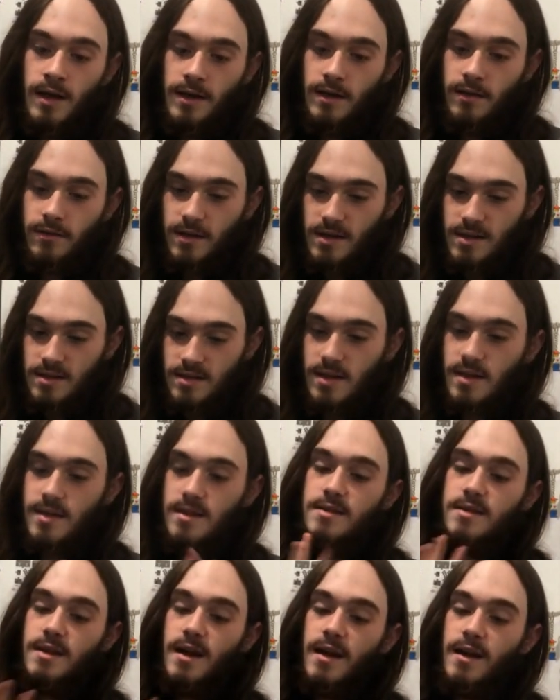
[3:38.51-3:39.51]
Now this
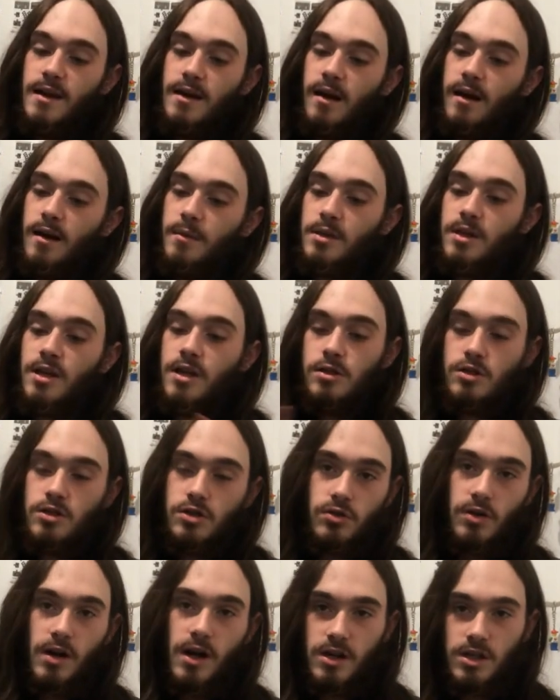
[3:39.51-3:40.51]
is a
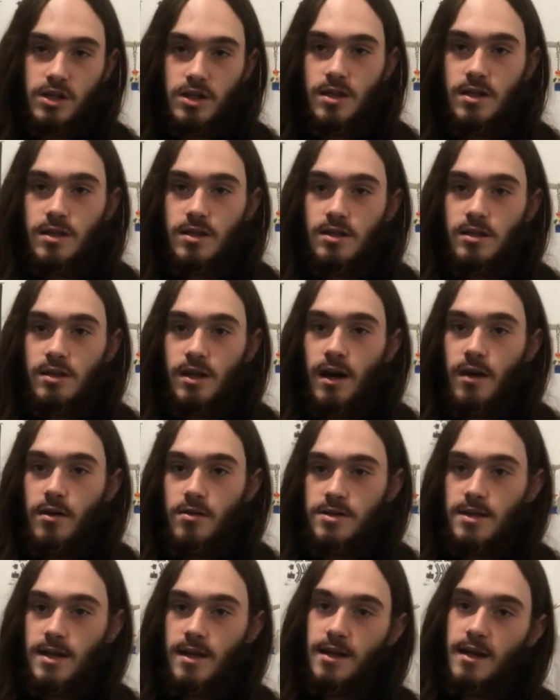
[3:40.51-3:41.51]
construction style
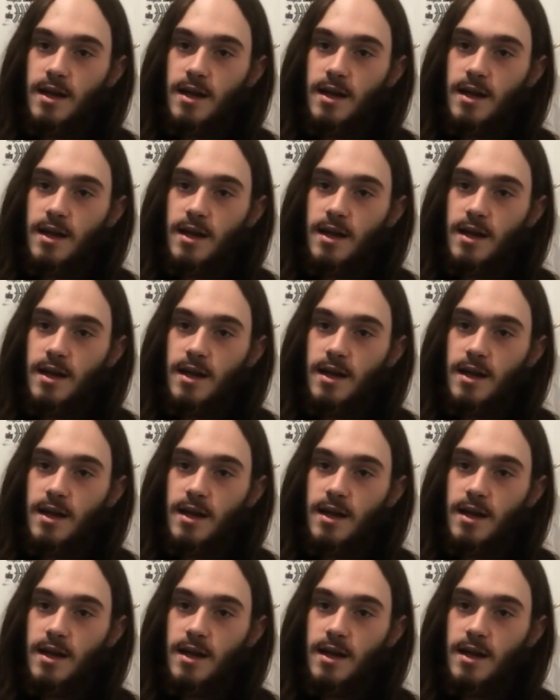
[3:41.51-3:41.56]
set.